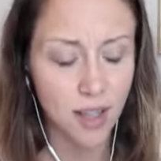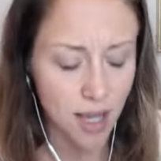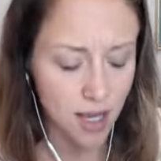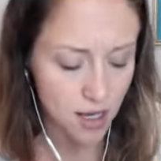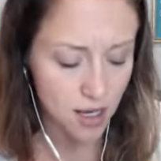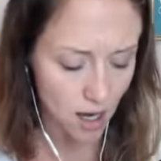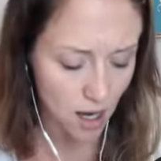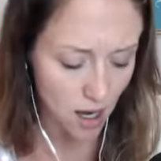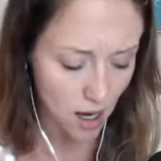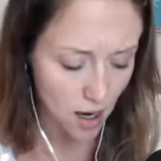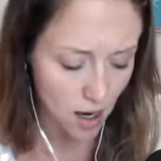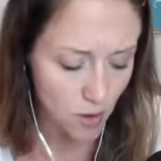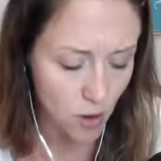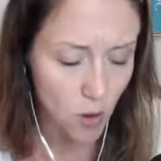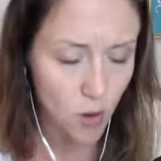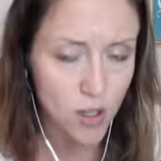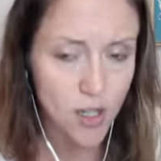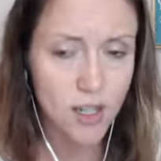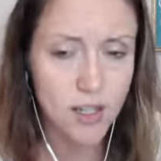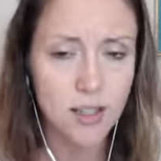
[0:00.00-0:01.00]
like i, I
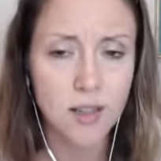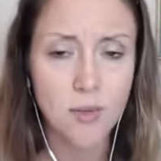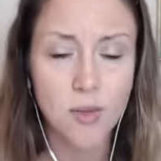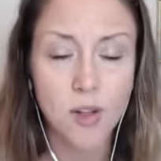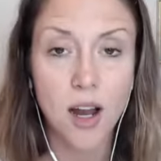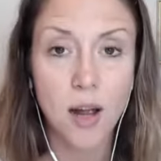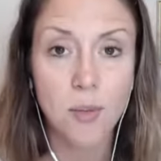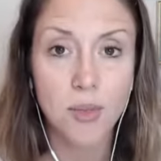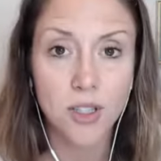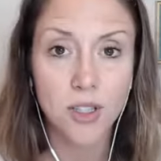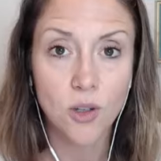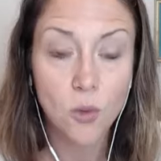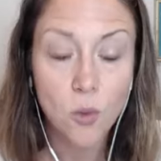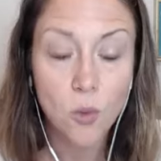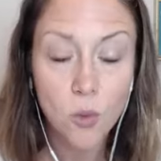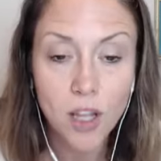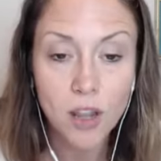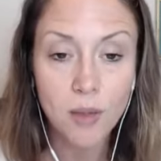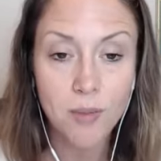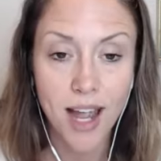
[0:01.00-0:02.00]
recorded a similar
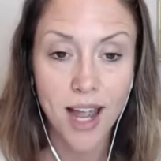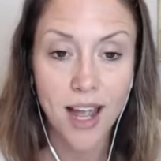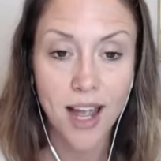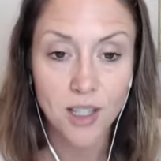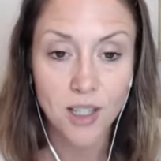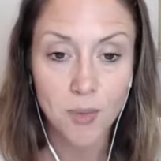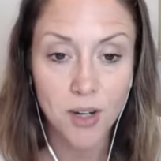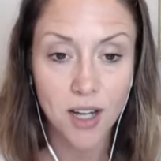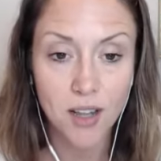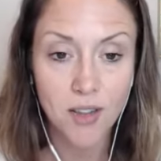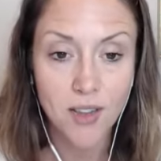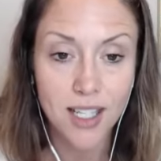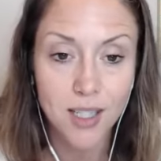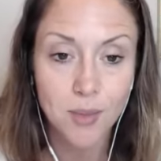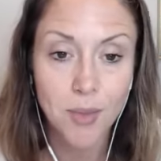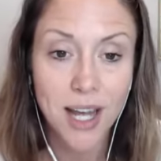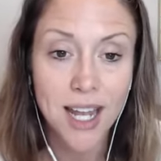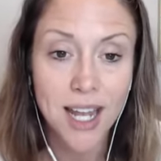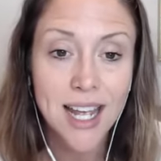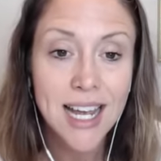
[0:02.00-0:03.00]
episode with my husband on
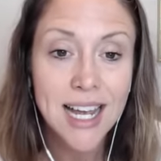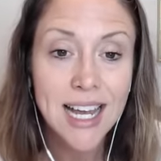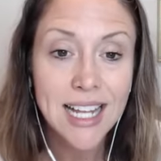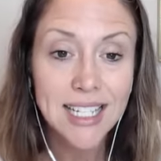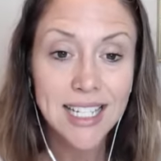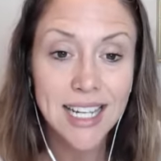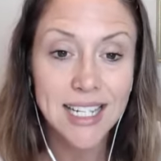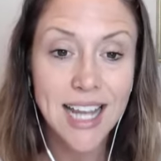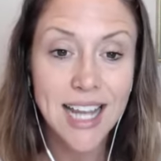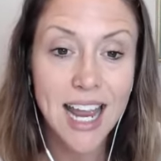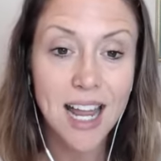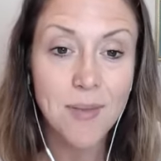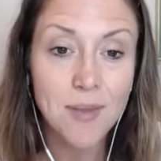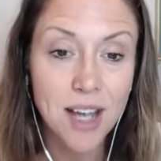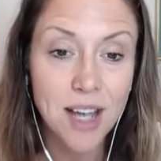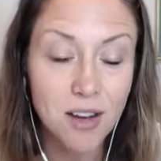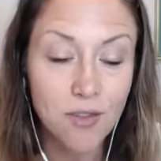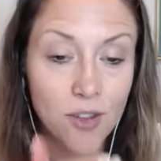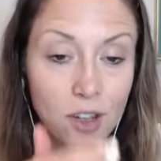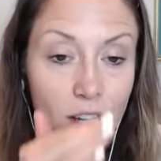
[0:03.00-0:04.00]
this but today
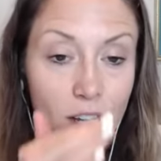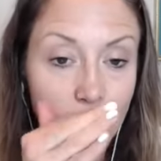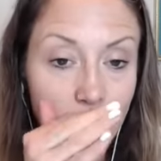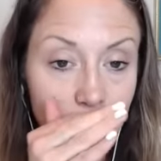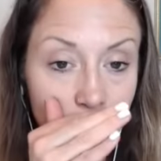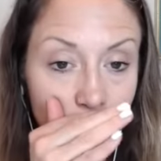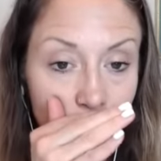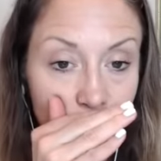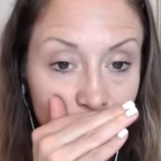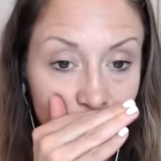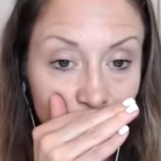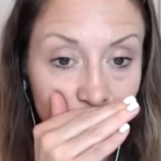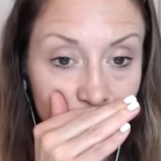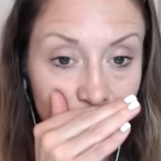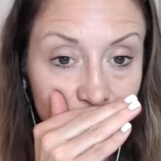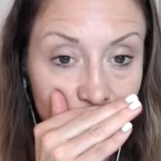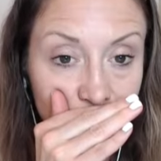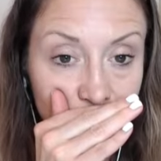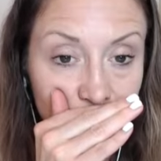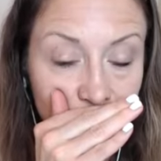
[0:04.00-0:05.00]
i'm kind of feeling like
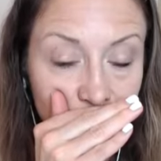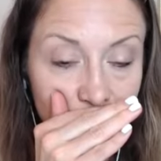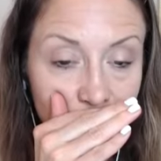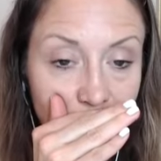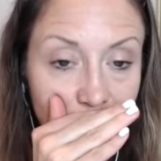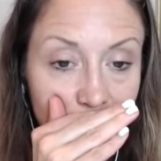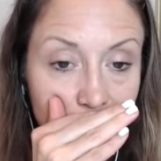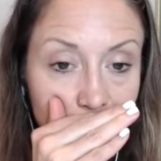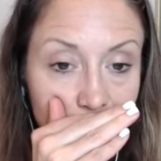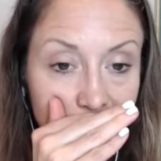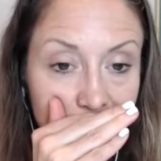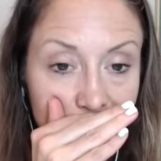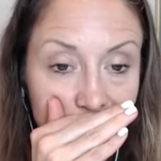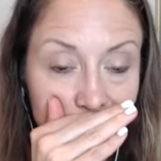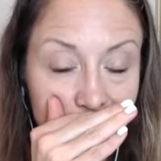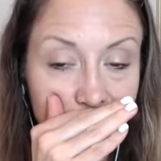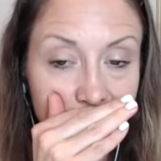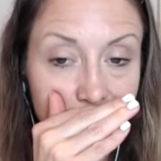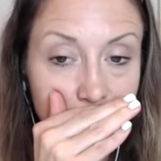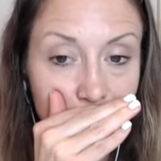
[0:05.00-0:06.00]
shh keep
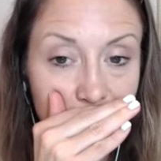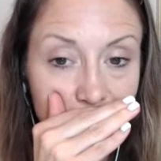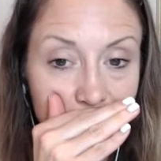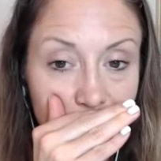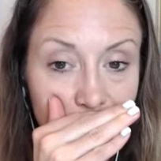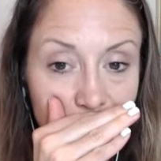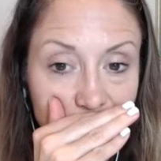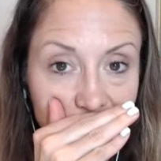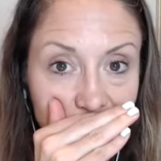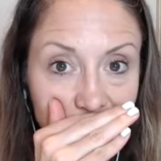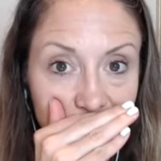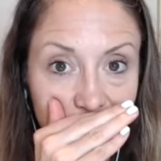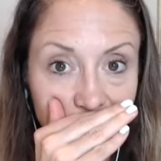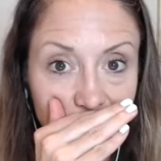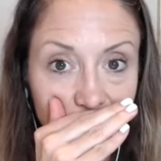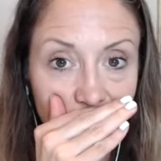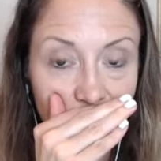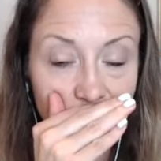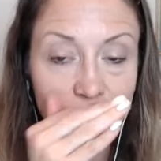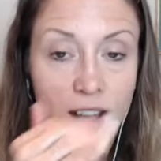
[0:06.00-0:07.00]
this episode to
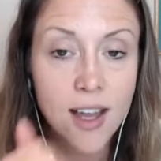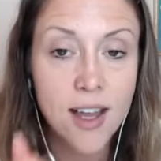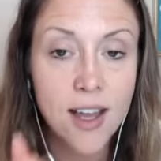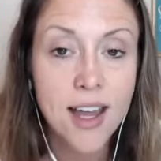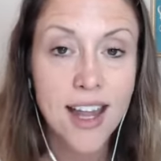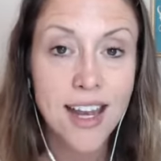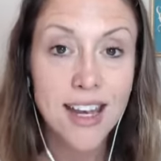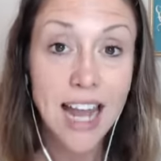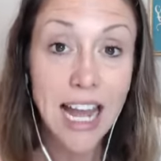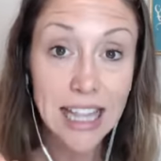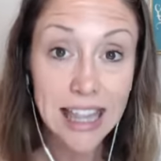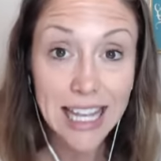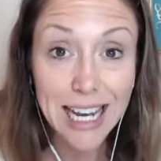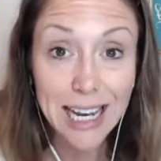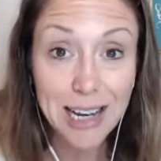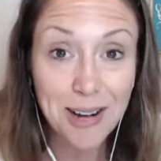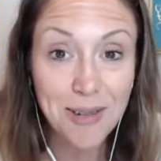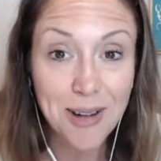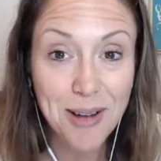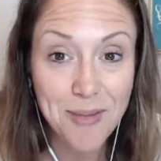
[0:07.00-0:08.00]
yourself not
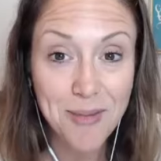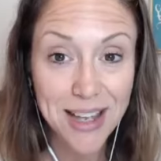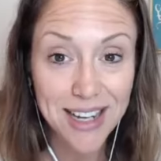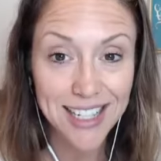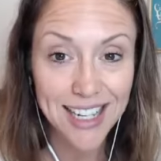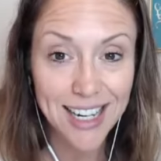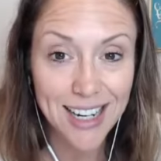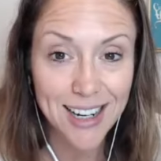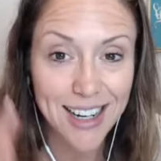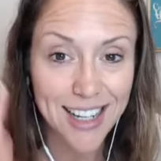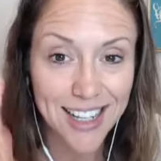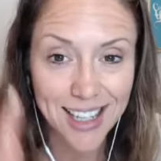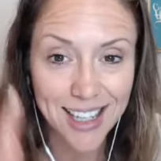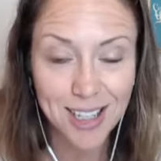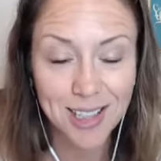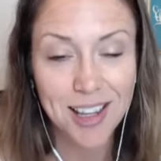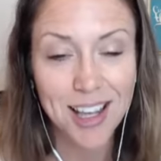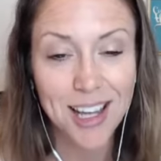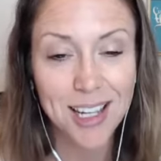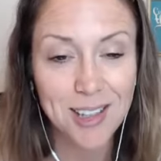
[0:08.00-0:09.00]
that i don't want men to hear it
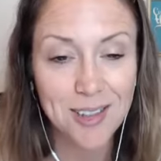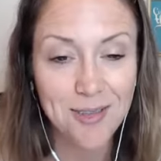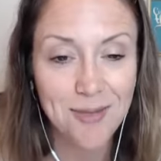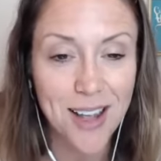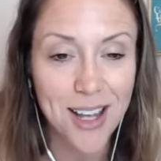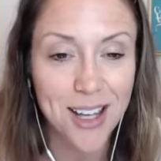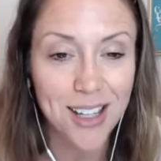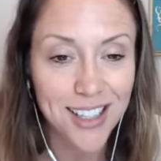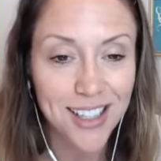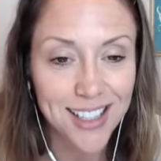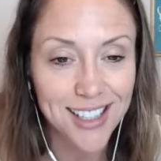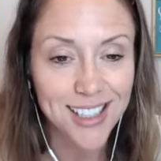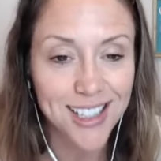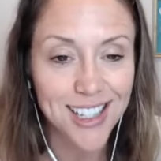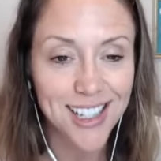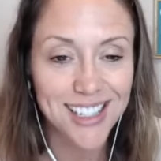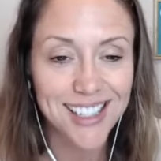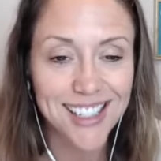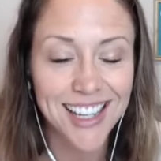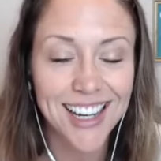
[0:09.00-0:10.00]
there's lots of male
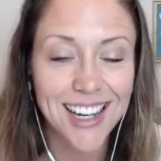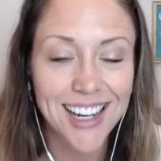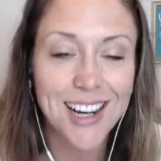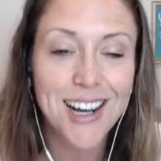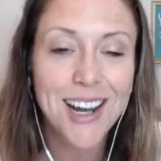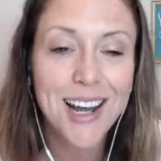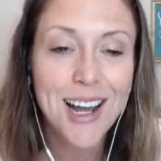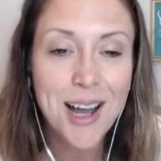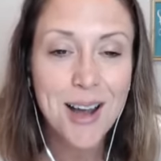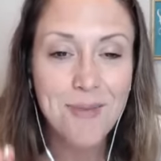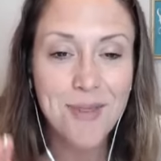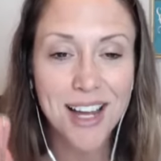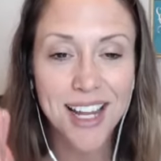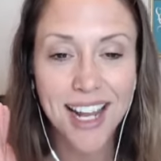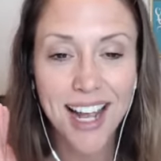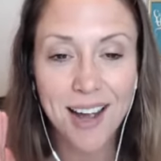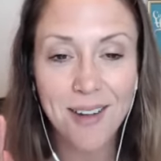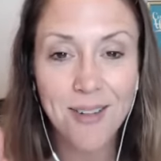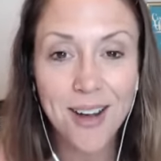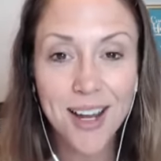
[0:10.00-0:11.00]
listeners here
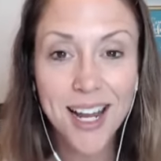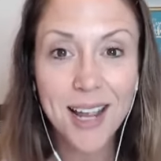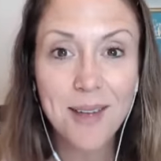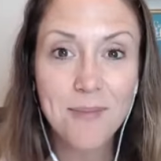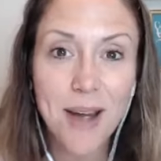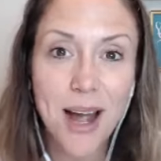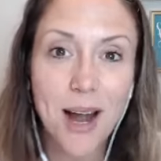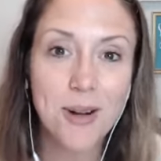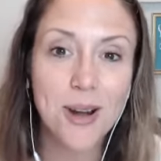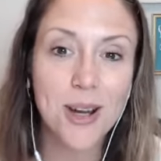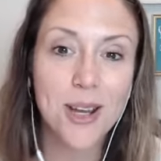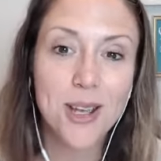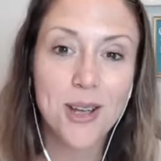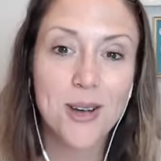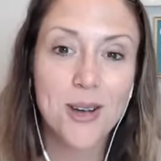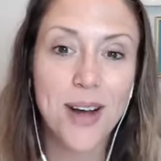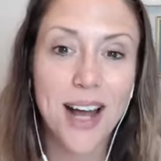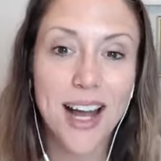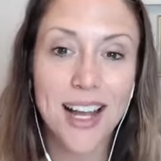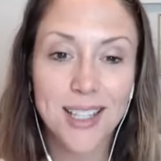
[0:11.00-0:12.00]
but i want to empower
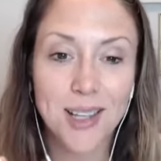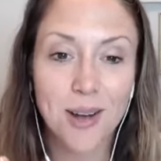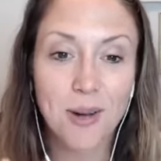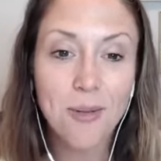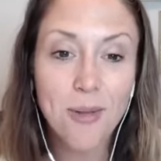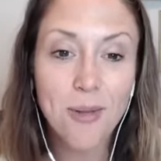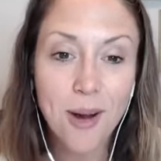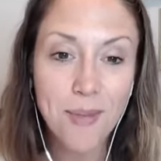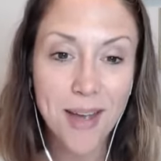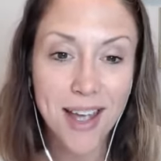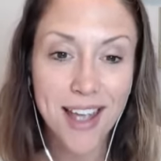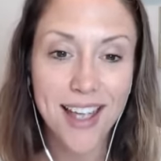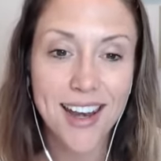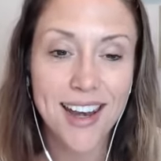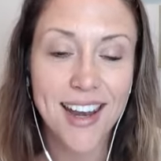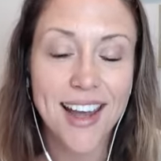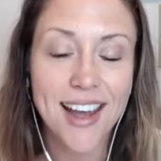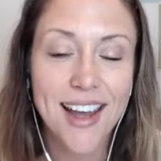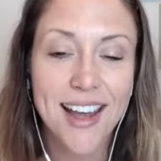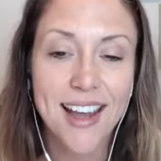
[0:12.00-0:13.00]
you as a
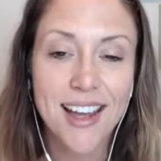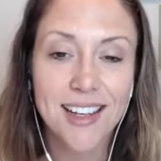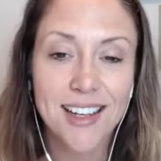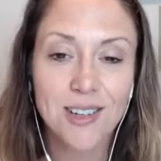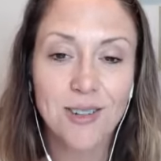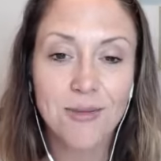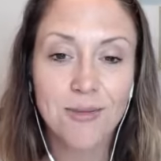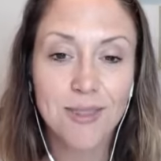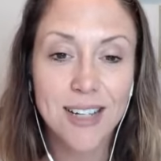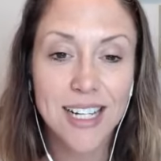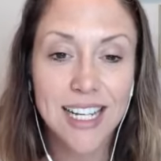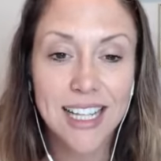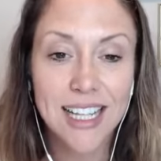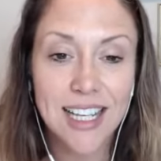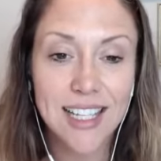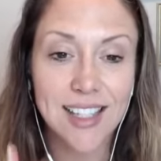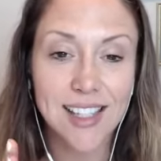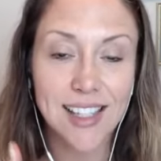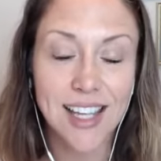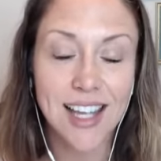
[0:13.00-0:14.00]
woman to
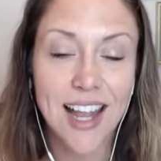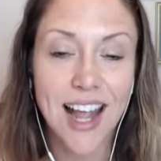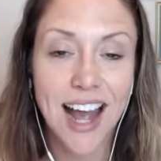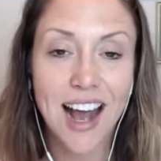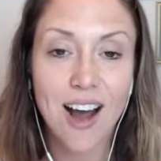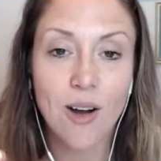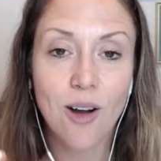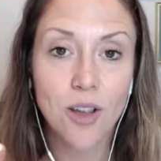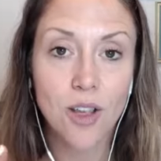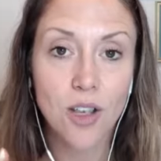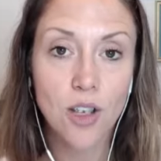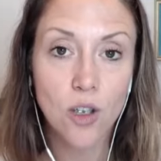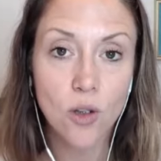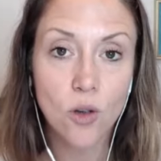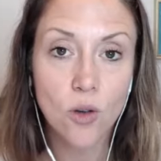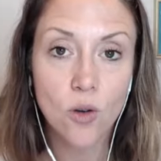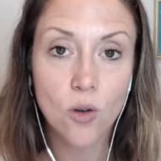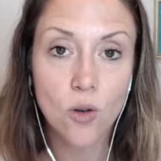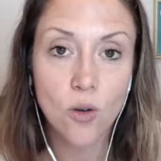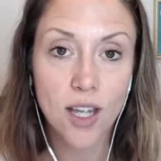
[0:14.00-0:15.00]
really see how
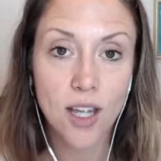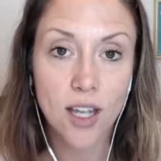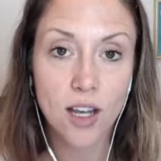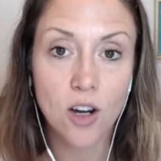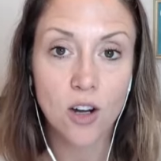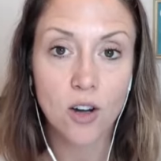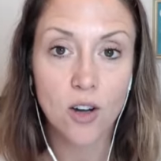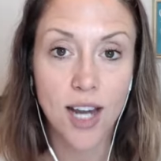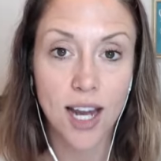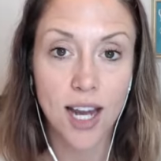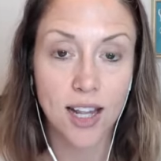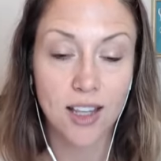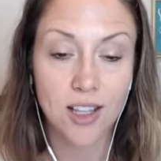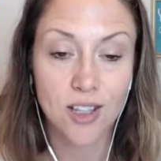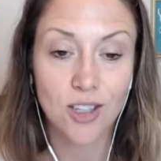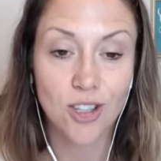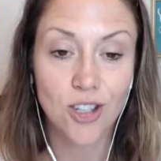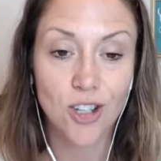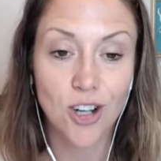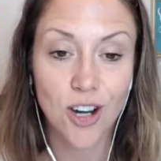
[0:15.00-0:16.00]
you can create
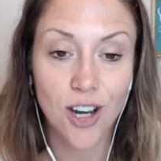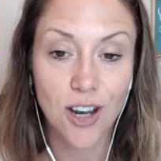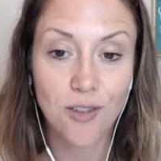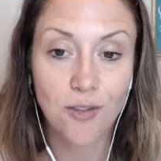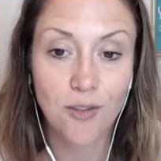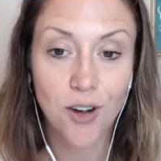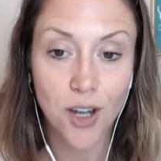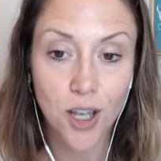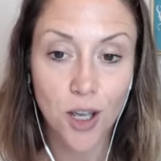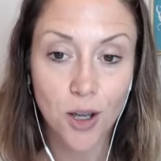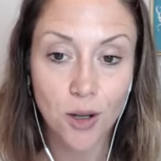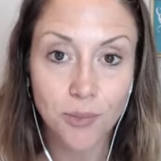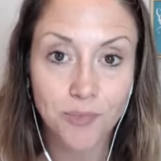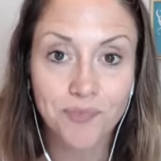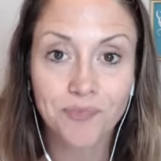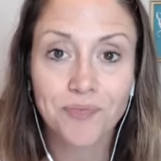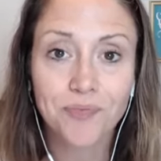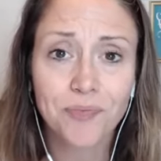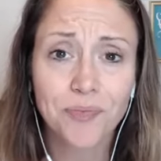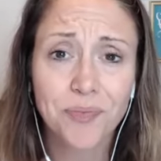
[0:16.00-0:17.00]
this journey for
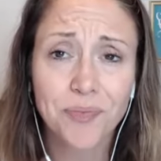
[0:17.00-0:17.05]
you